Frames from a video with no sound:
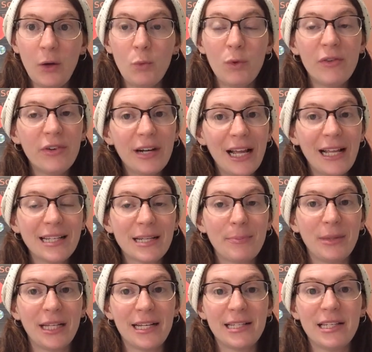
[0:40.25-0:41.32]
Riverdale is a
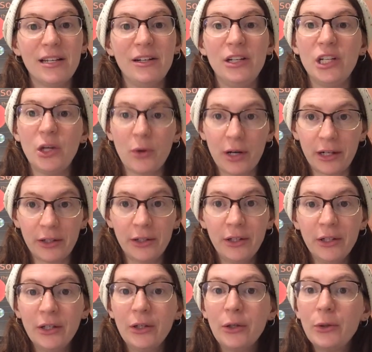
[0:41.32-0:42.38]
place in New York.
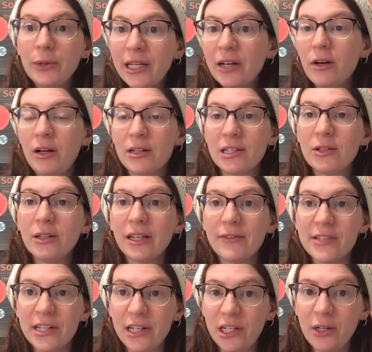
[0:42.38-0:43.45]
Who here also
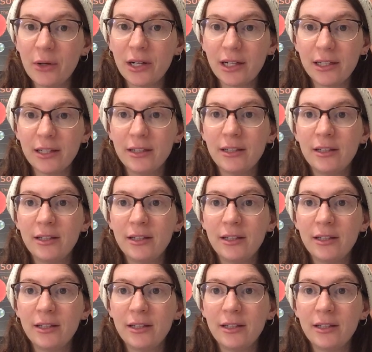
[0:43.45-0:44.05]
lives in New York?